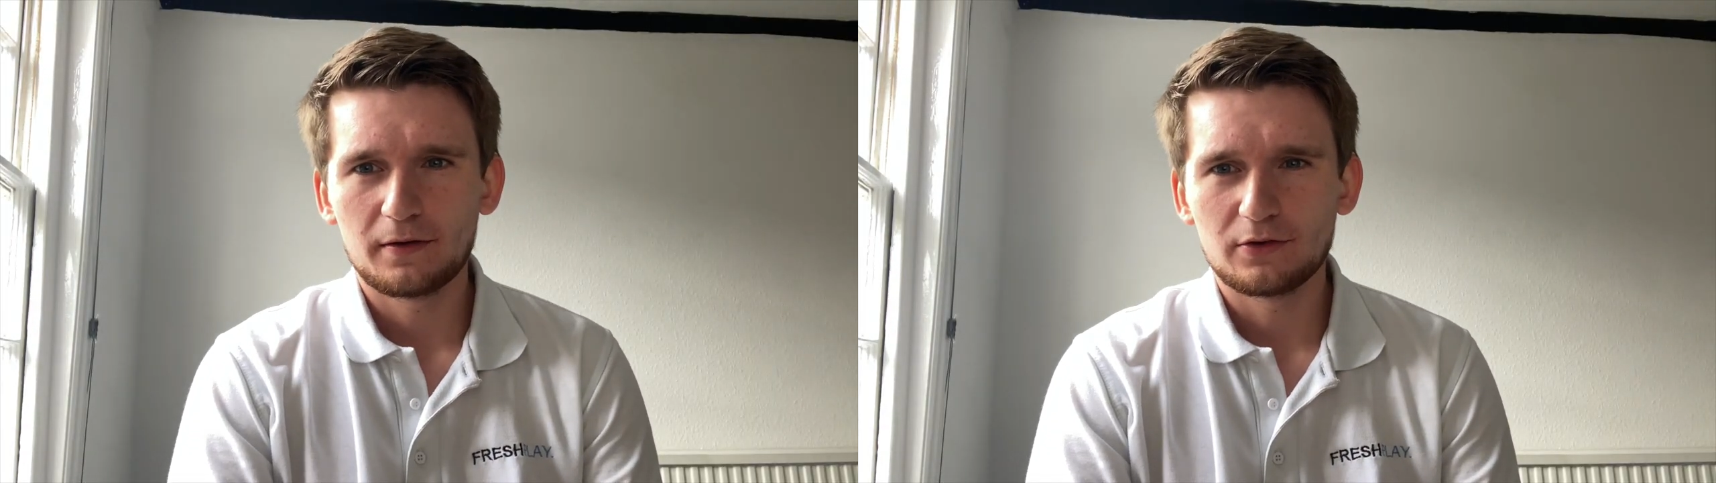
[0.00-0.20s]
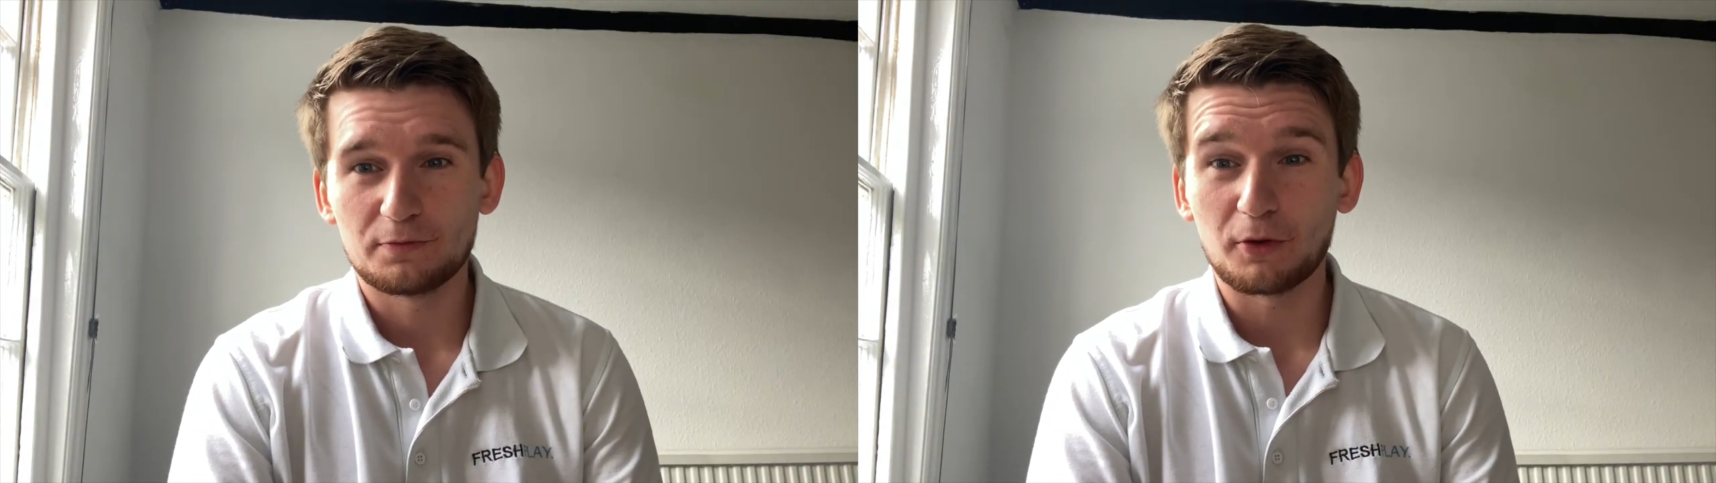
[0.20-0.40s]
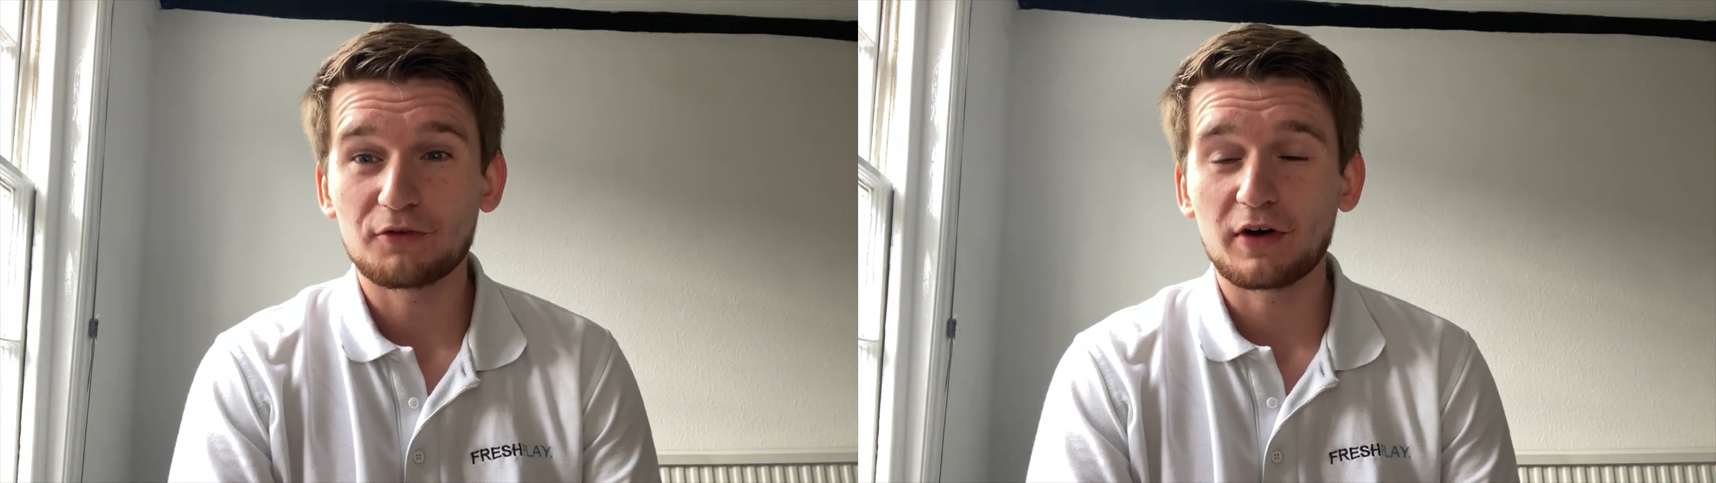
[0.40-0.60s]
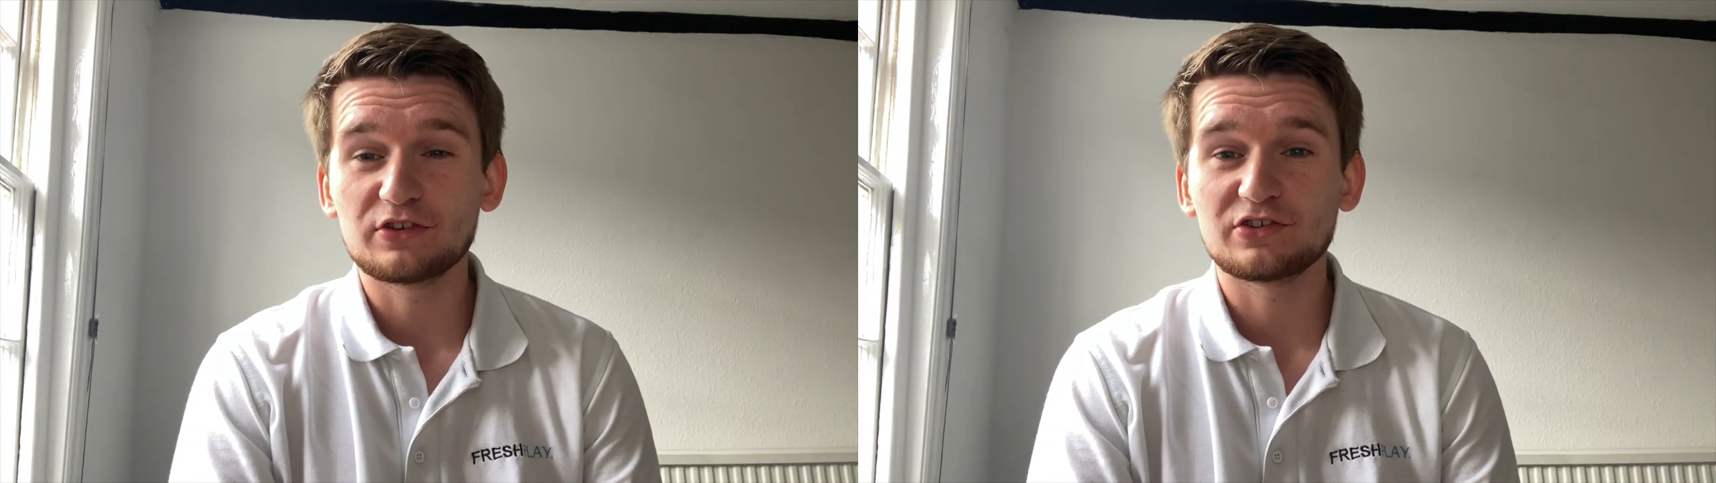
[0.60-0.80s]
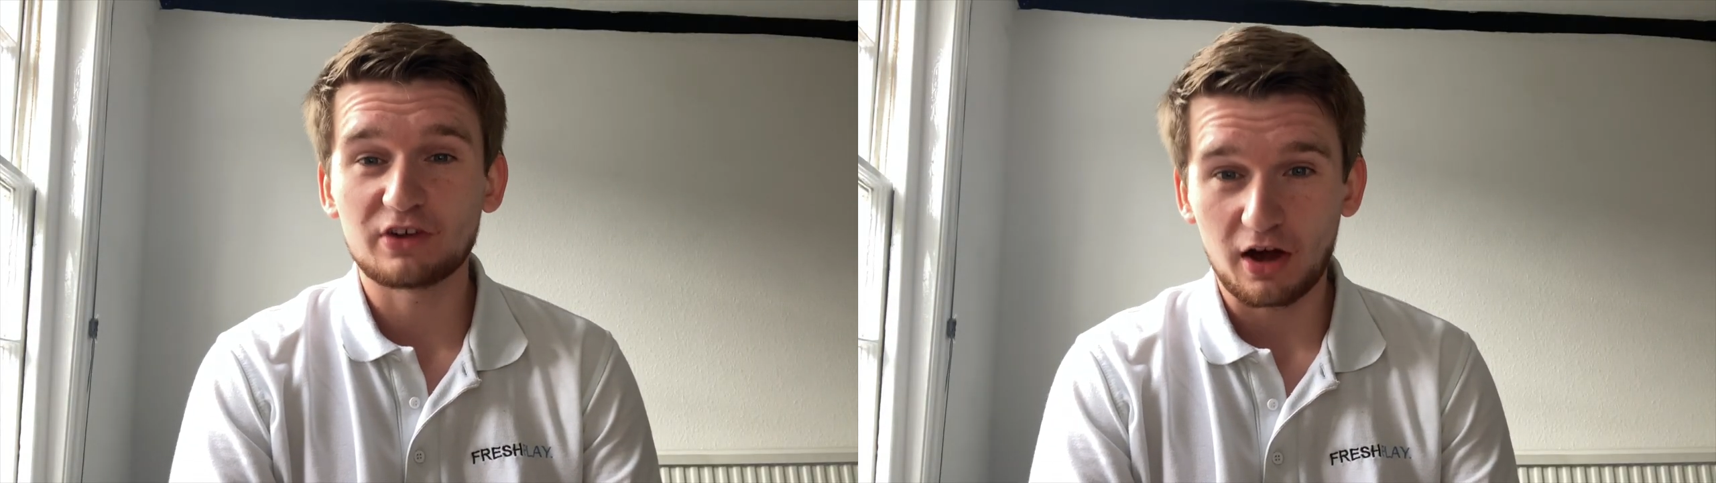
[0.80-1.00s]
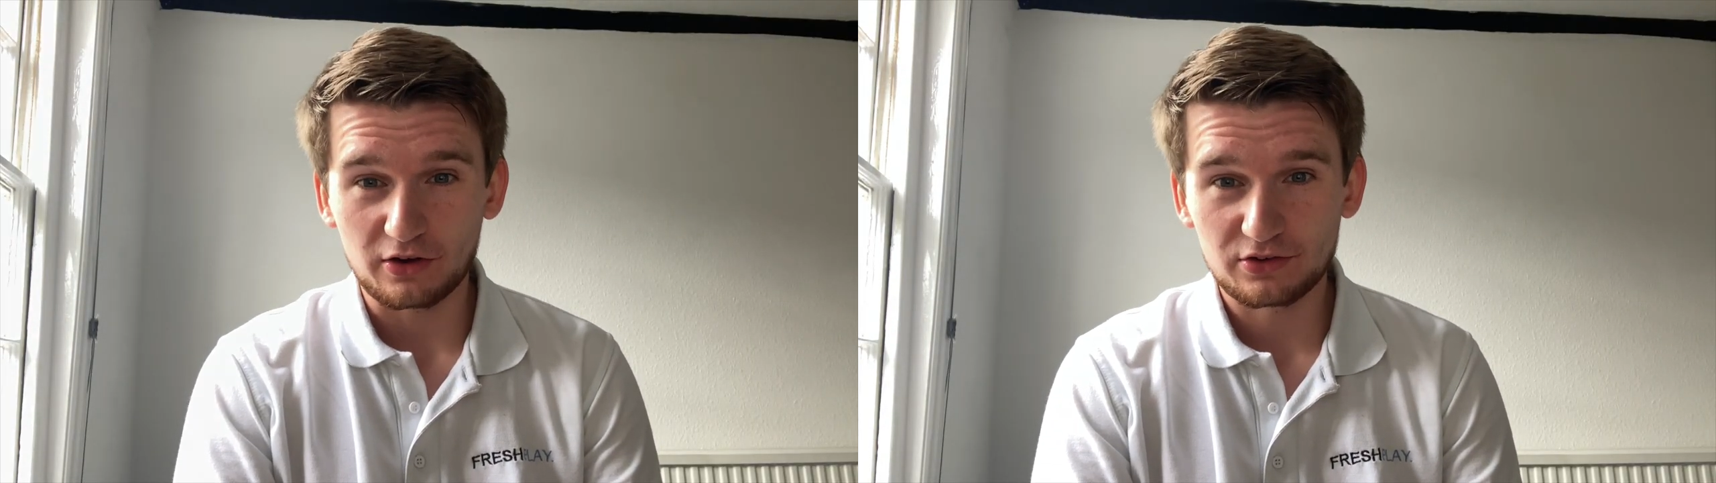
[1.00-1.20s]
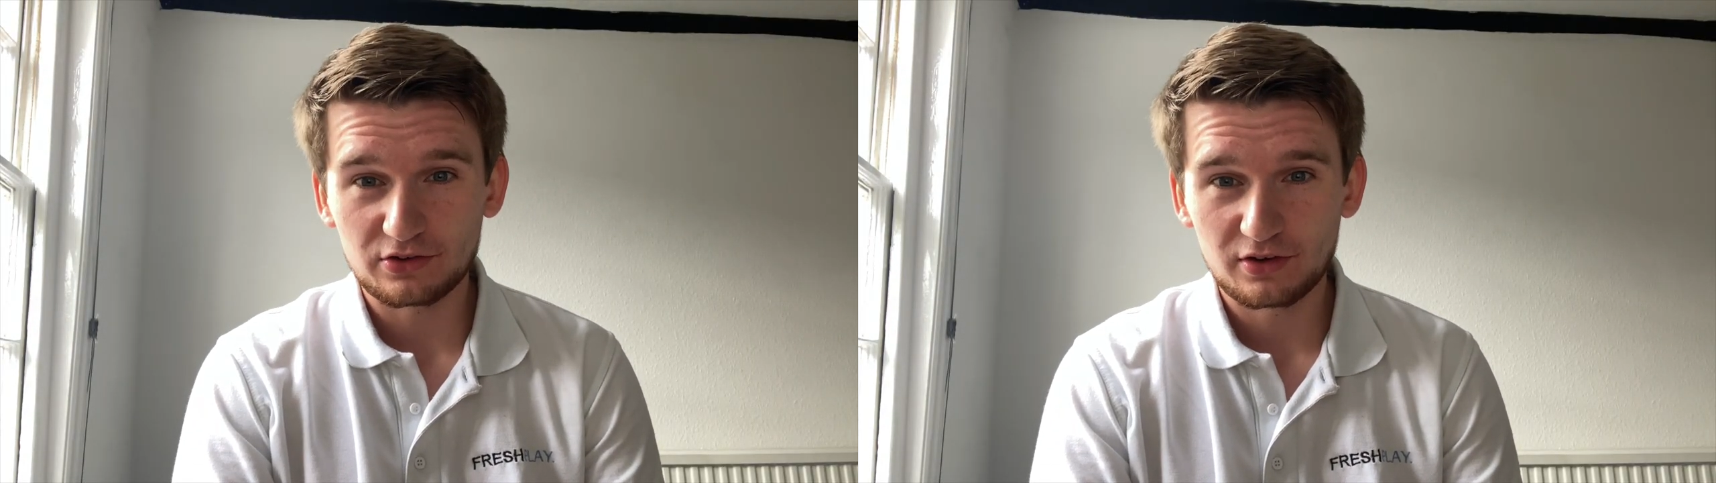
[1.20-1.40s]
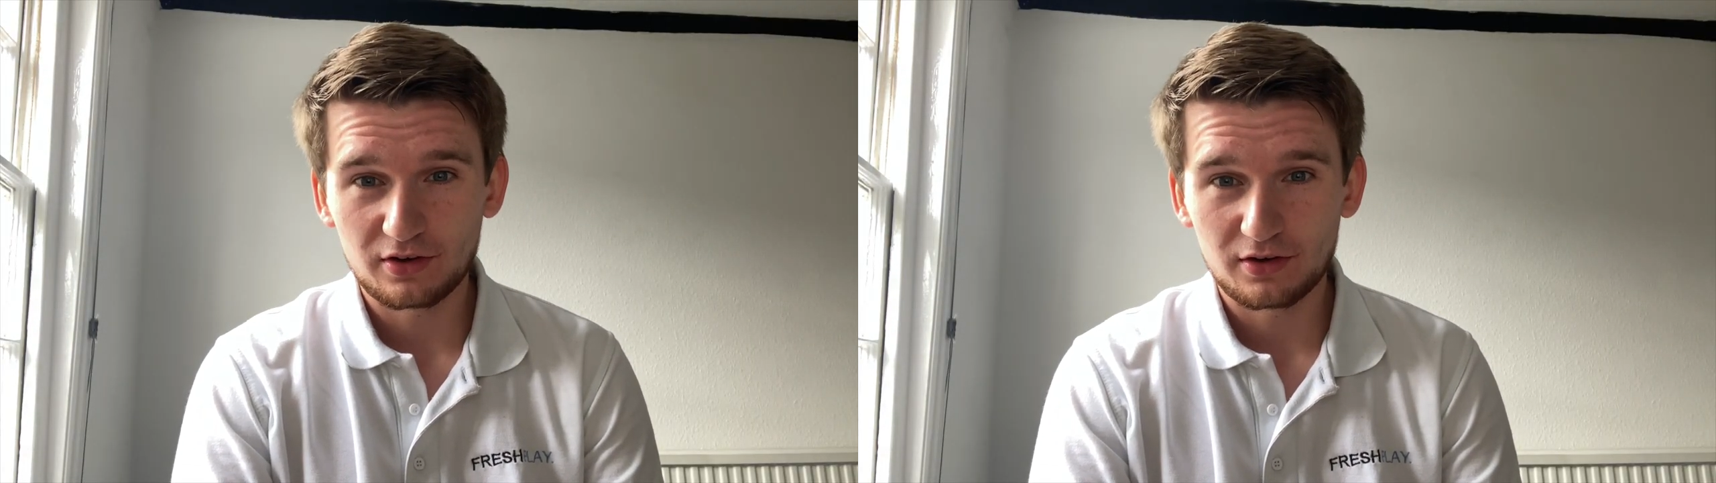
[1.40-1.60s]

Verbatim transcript: Spotify sucks.